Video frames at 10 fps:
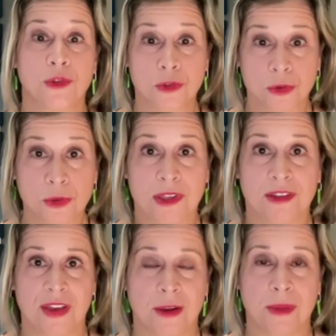truly
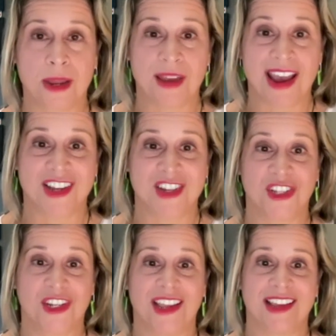found my
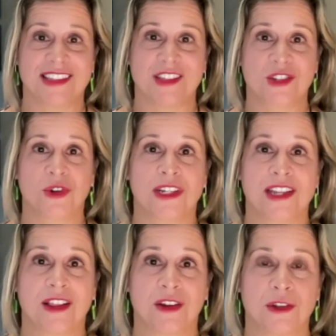passion as a
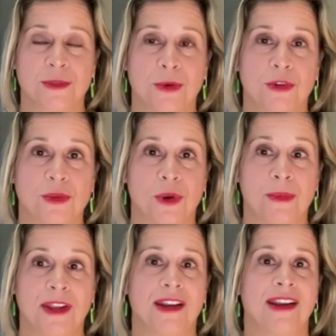storyteller, a
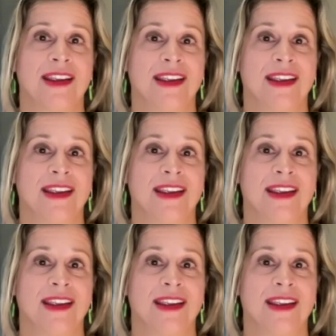spokeswoman,